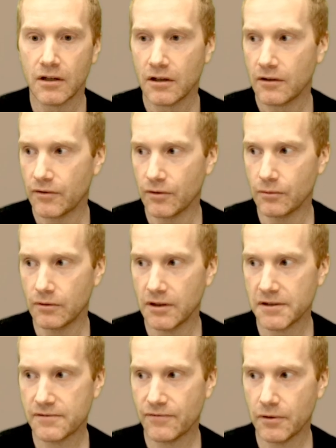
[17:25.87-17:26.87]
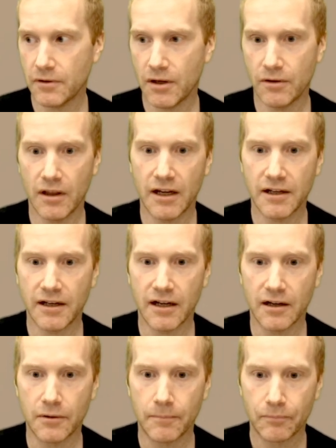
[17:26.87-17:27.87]
So let's further down the line
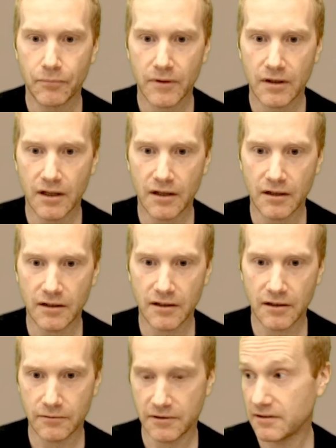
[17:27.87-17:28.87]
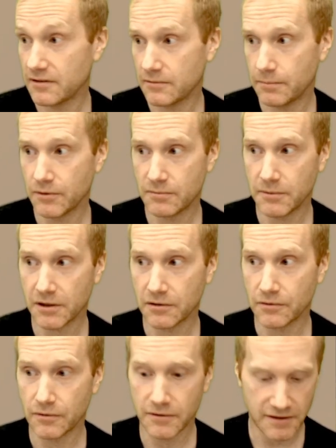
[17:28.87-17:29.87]
now, and here this is supposed to be a
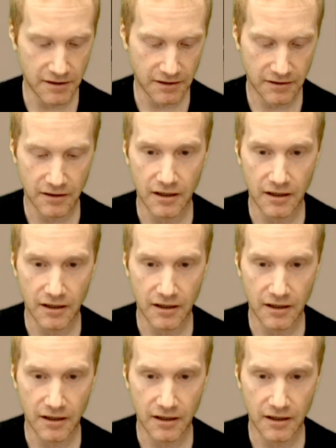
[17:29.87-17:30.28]
control stick.